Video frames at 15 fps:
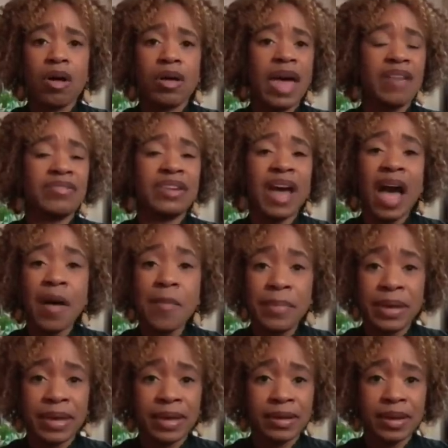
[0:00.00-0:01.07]
have not
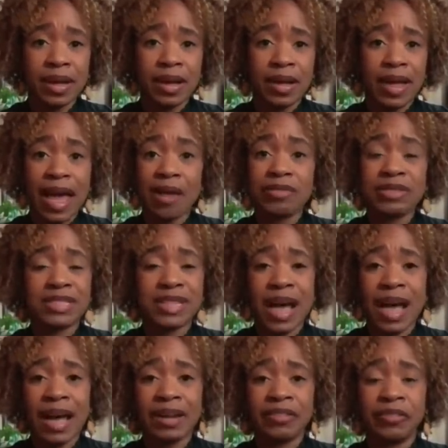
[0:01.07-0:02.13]
been
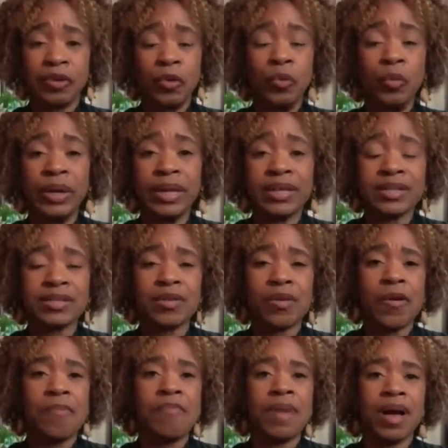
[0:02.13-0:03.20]
outside for weeks
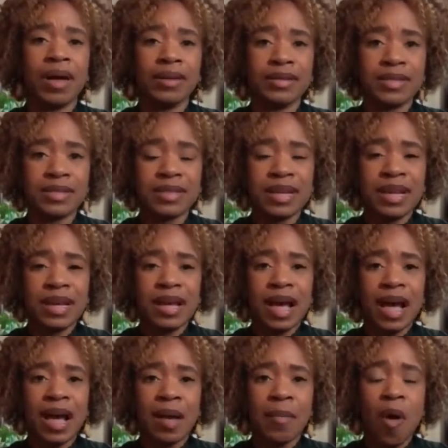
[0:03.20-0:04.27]
or months.
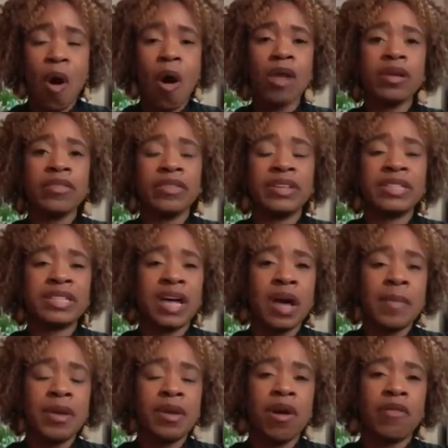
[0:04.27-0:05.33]
All of this
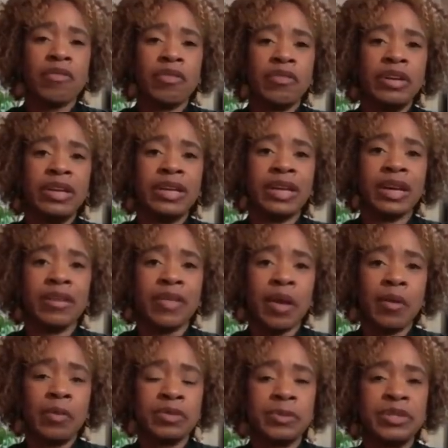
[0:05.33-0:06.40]
coming off of a year
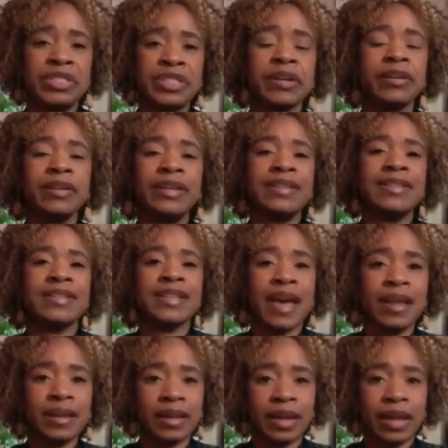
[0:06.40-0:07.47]
that was particularly
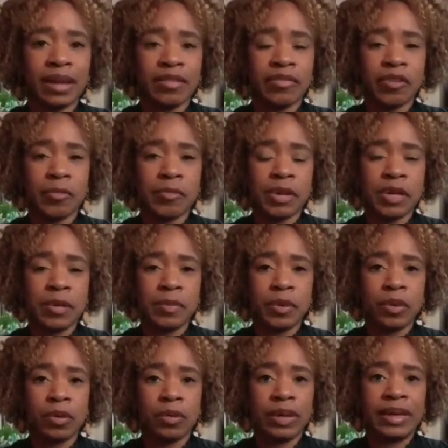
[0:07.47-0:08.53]
deadly for
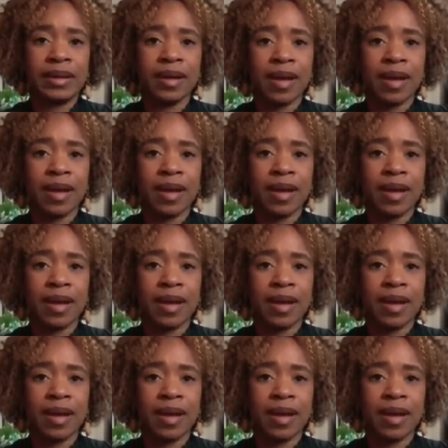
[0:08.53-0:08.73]
people in